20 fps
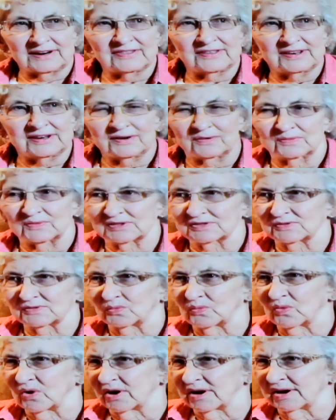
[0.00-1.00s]
I think it was
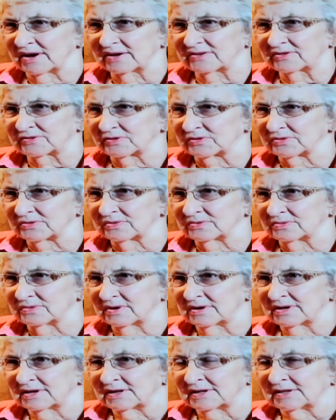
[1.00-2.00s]
1 through